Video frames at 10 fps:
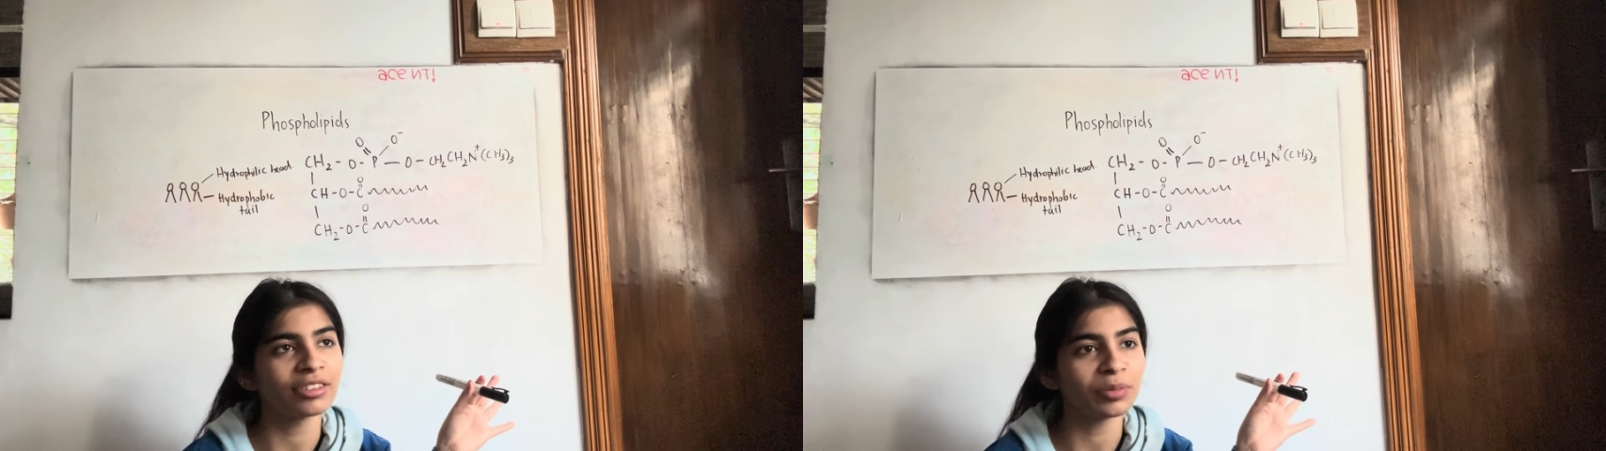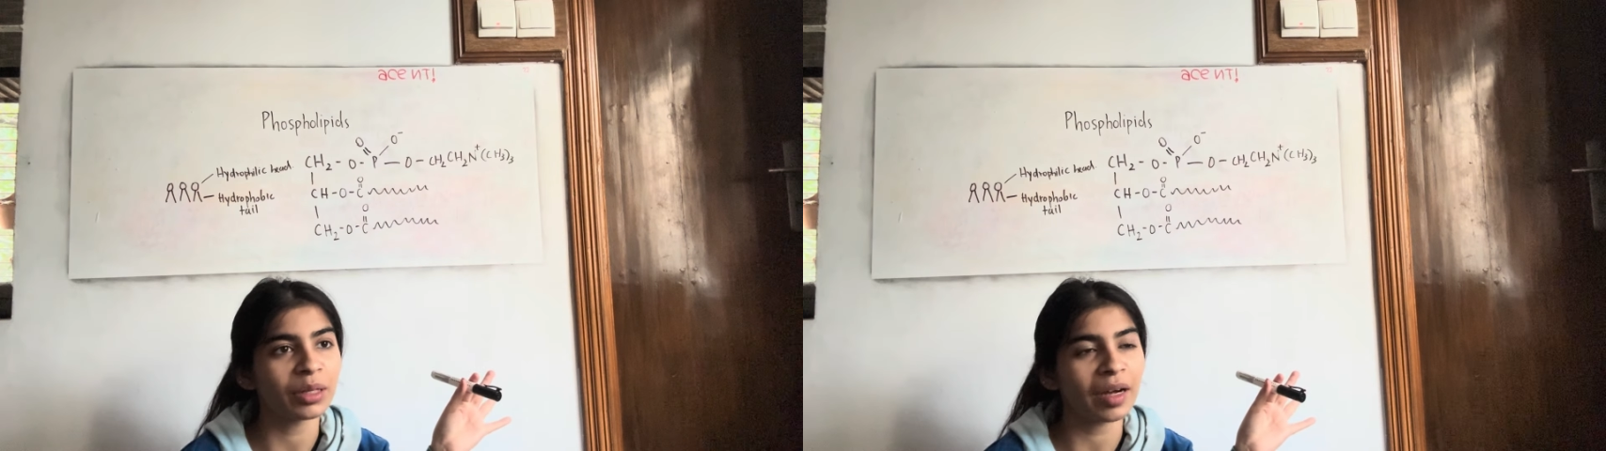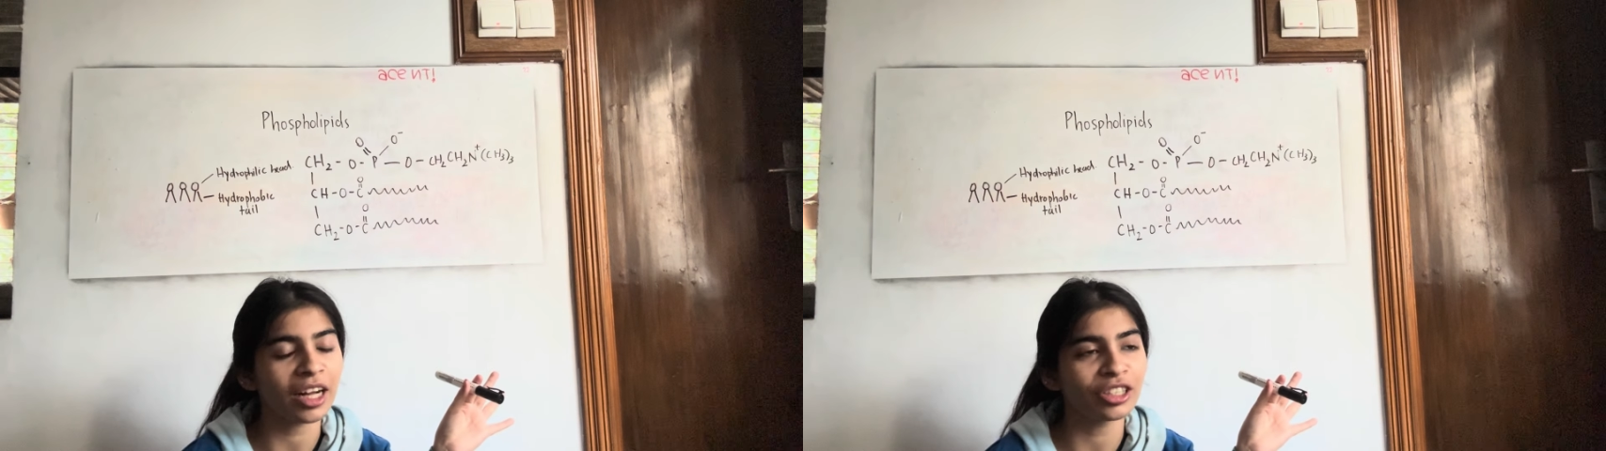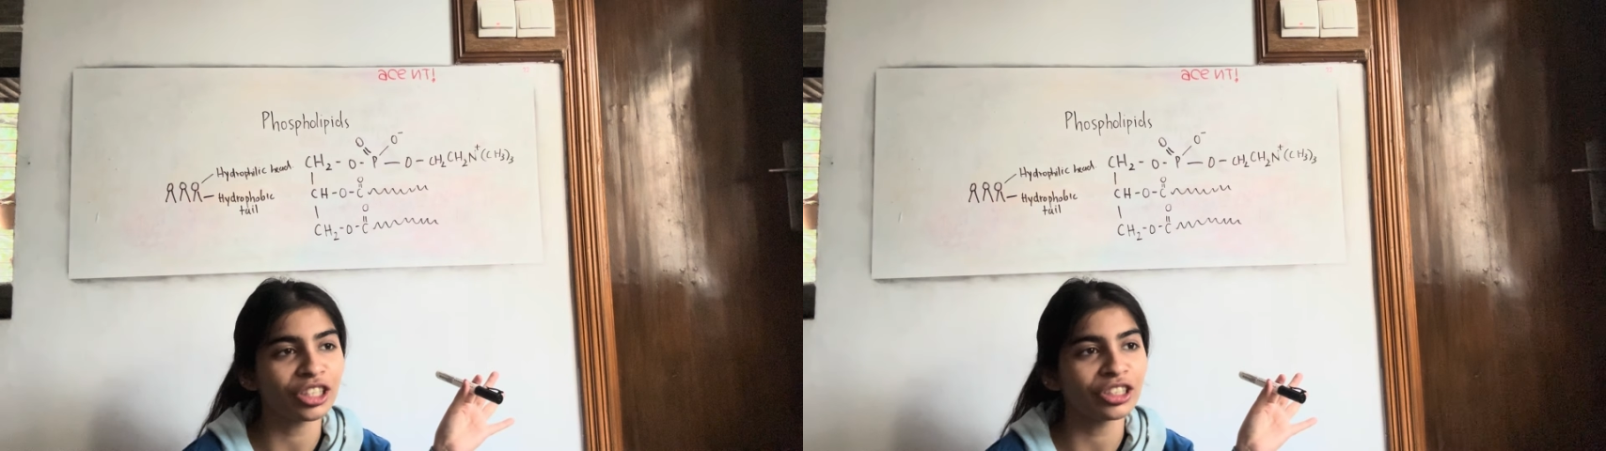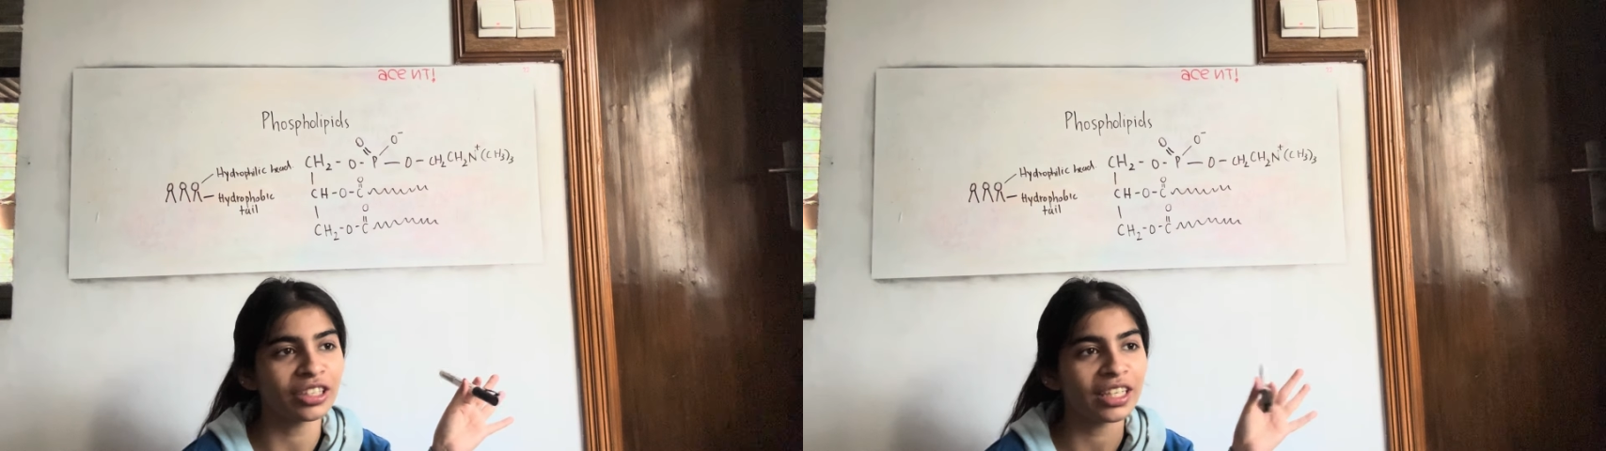bring my culture
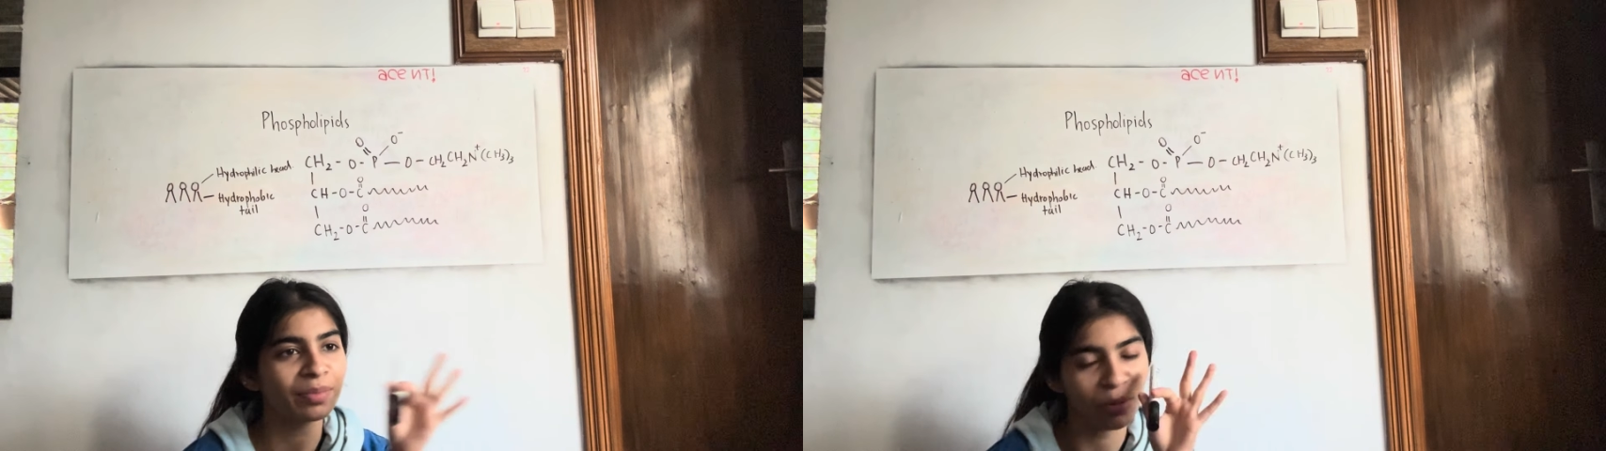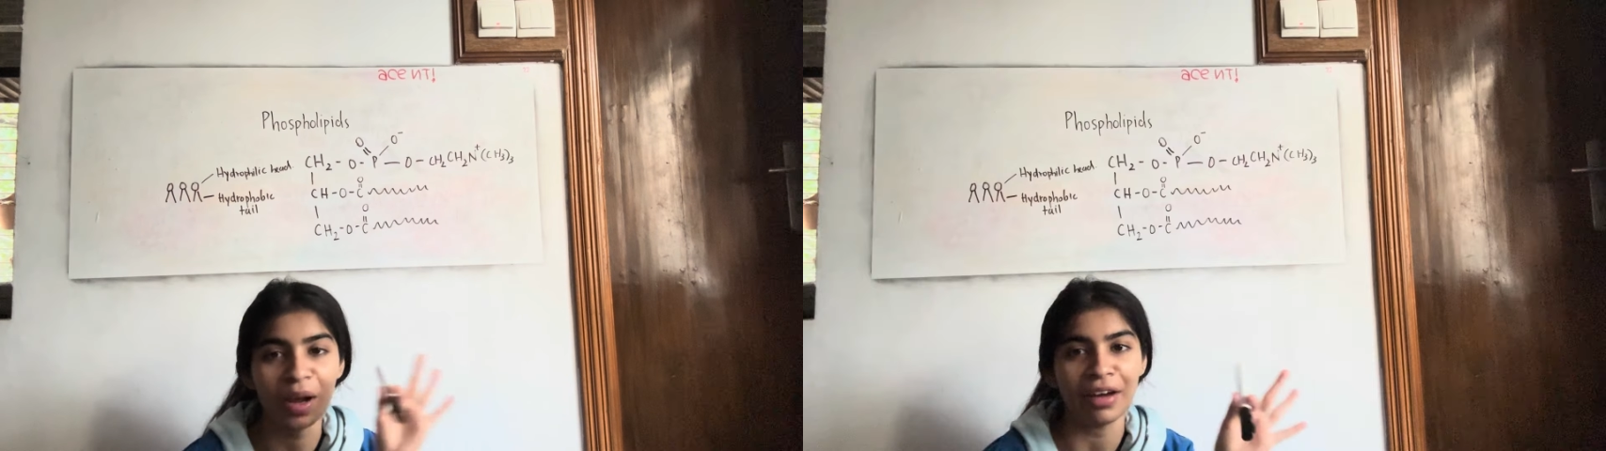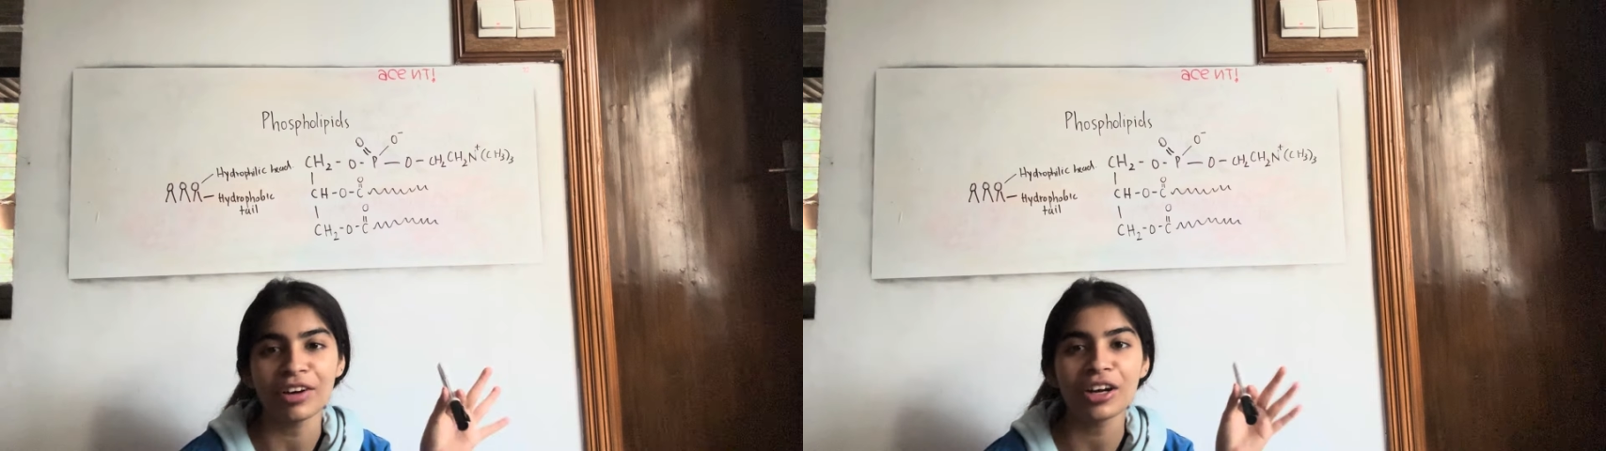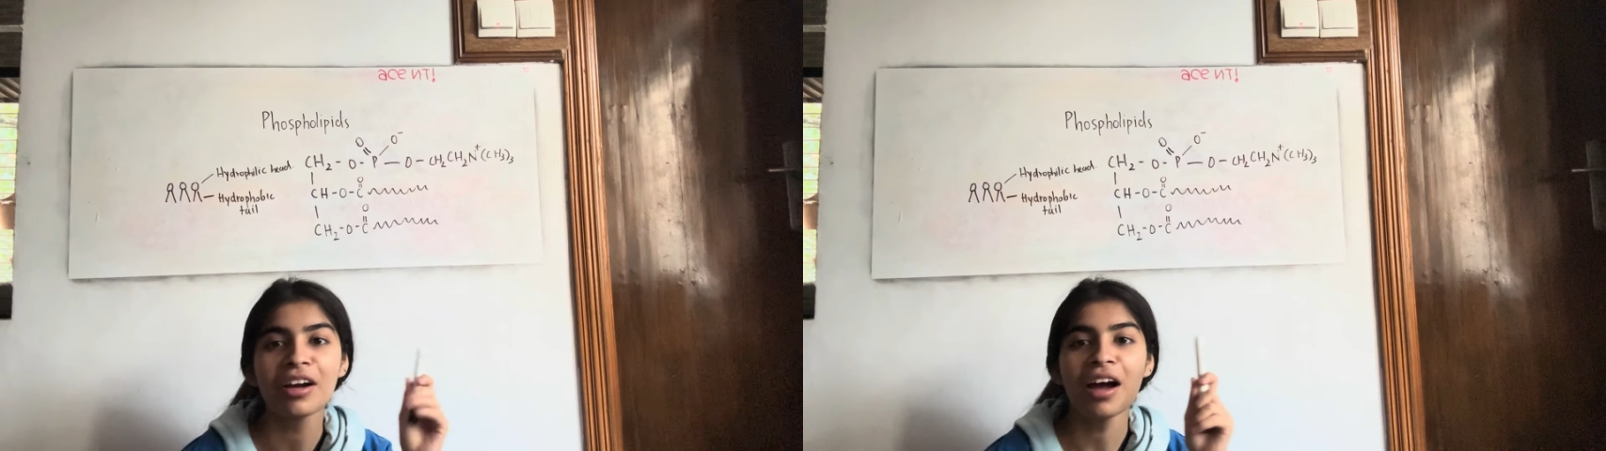into this, but whatever.